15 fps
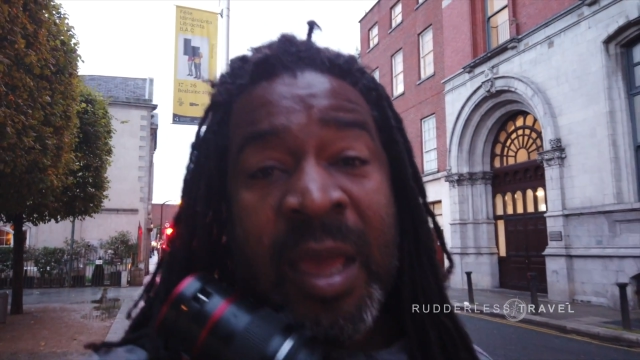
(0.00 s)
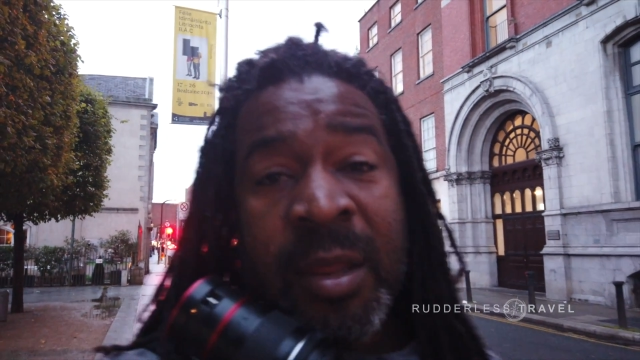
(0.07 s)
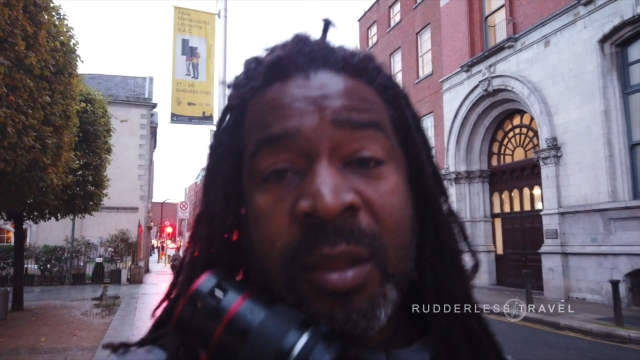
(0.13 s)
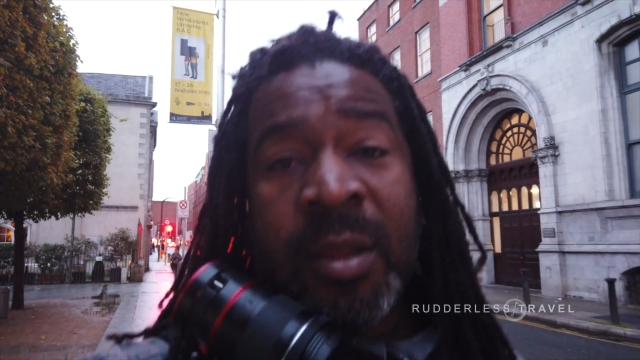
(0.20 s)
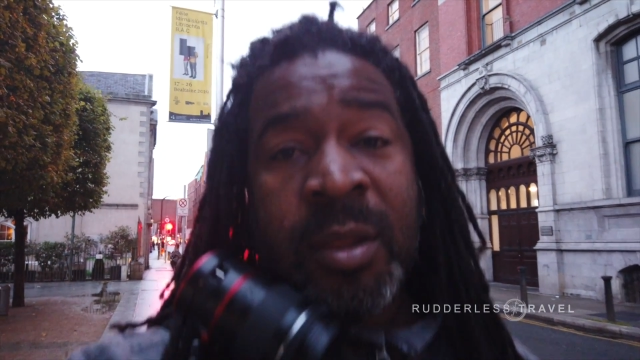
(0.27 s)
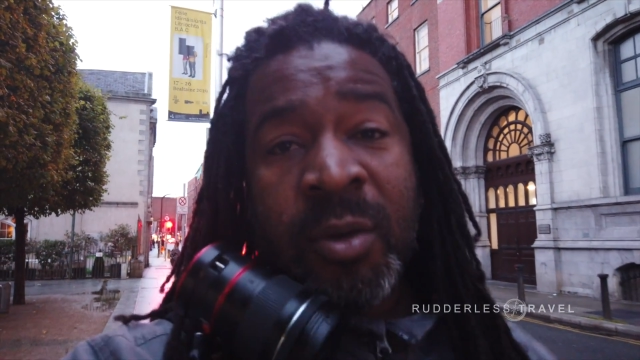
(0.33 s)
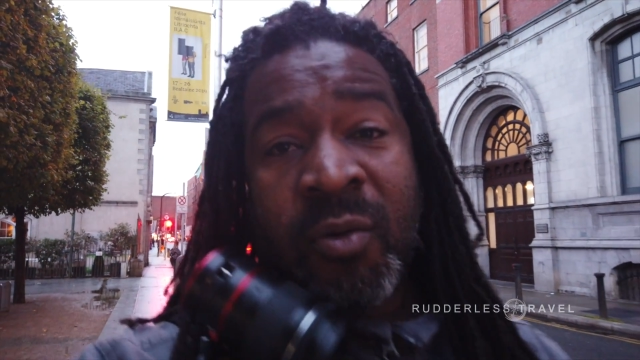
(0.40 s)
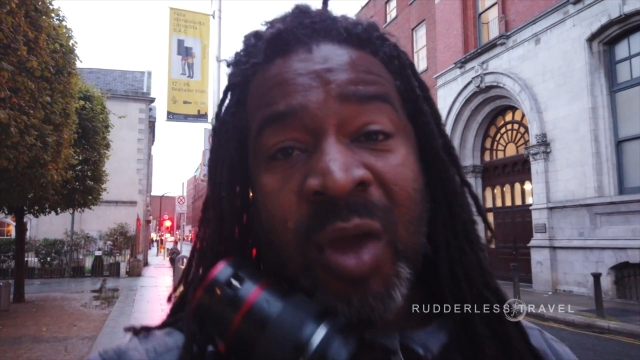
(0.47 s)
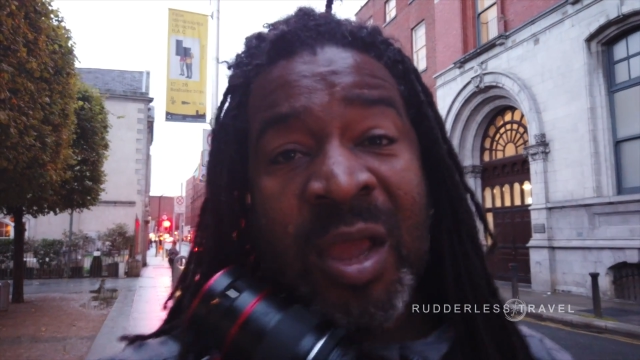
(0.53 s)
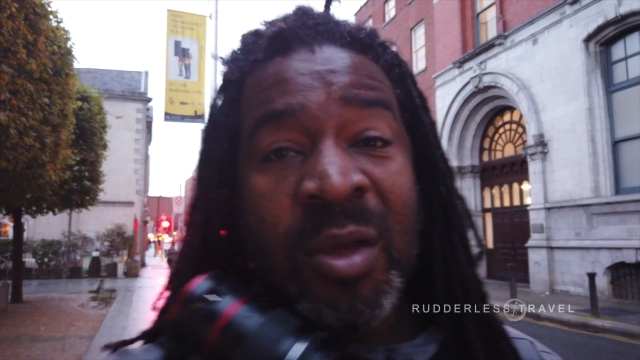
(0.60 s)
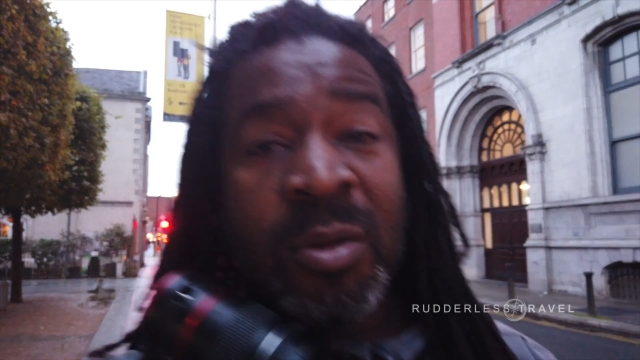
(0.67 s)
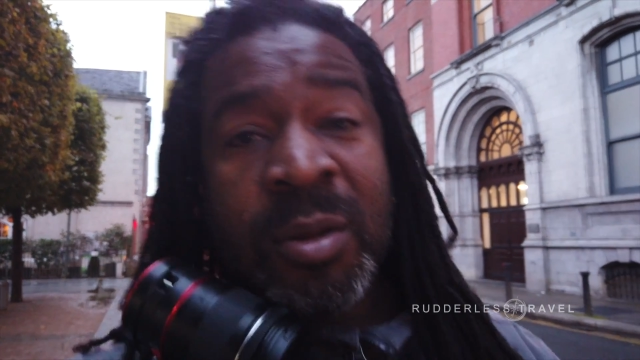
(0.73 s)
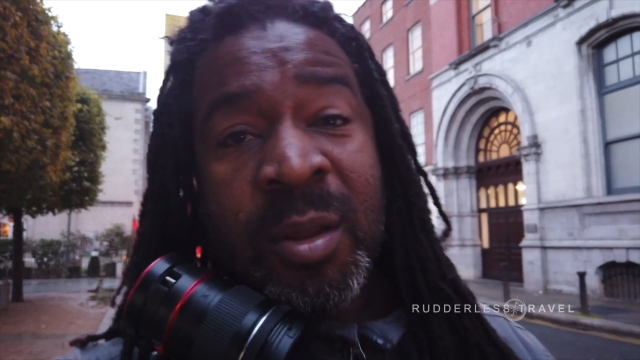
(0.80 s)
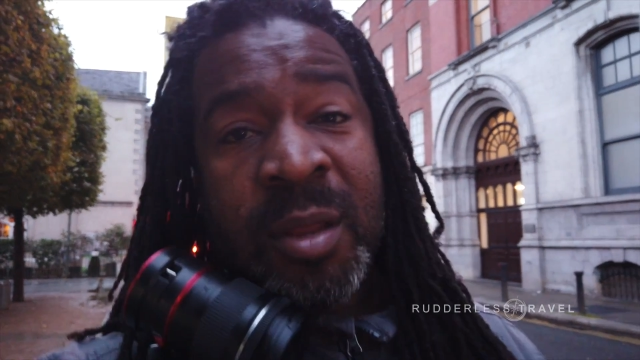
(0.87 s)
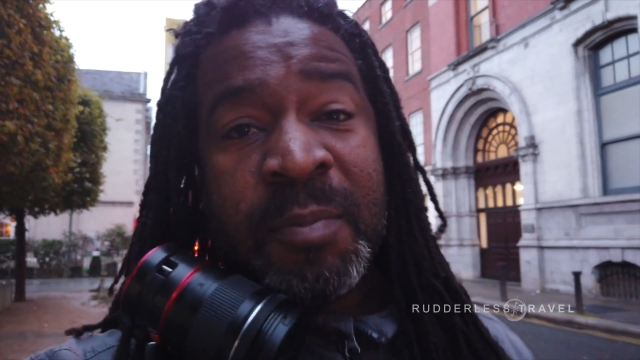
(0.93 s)
guess it's a great
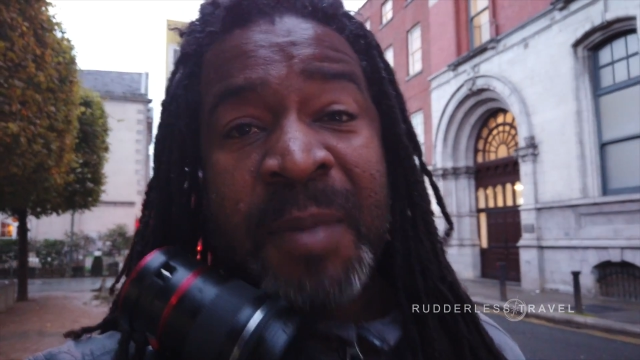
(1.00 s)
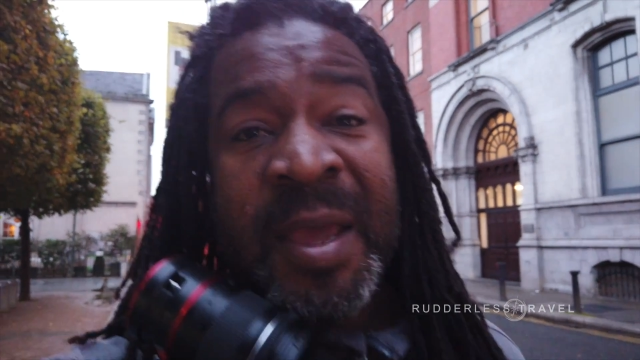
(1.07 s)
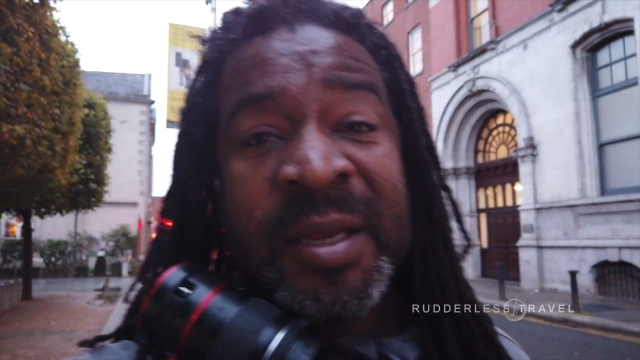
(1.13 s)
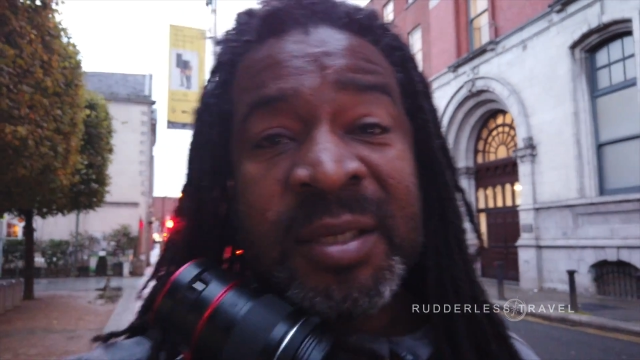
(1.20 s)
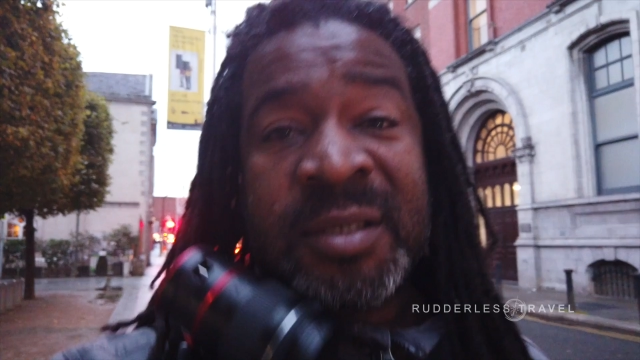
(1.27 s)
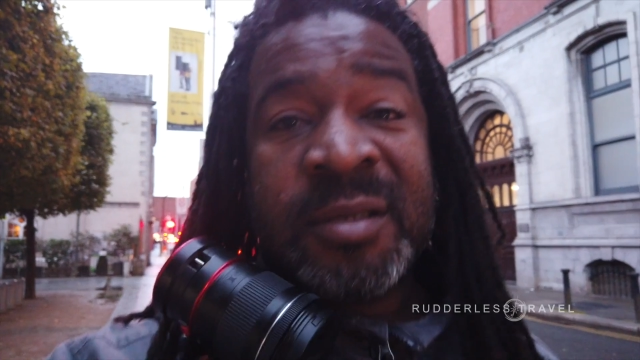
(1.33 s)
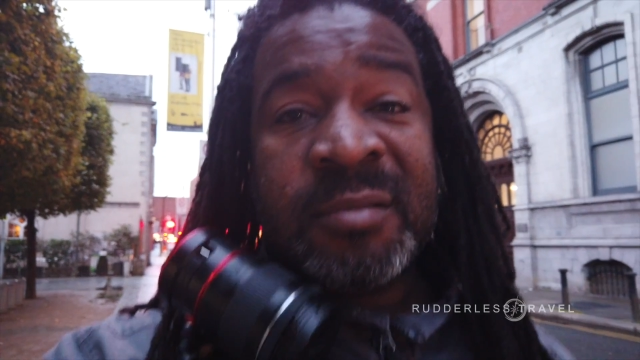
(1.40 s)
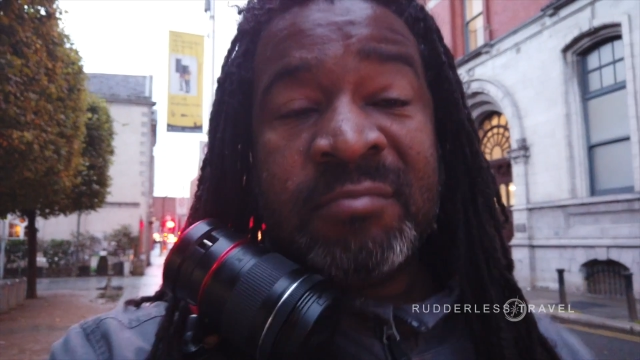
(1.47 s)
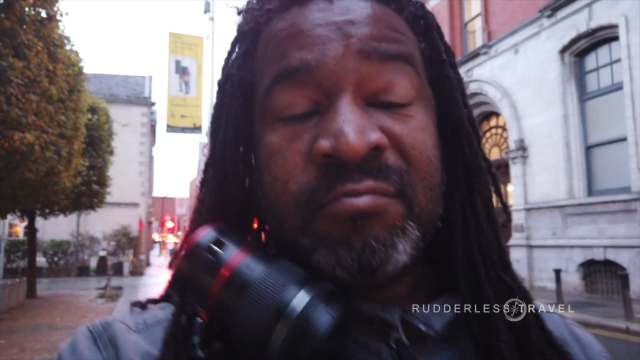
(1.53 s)
use of space.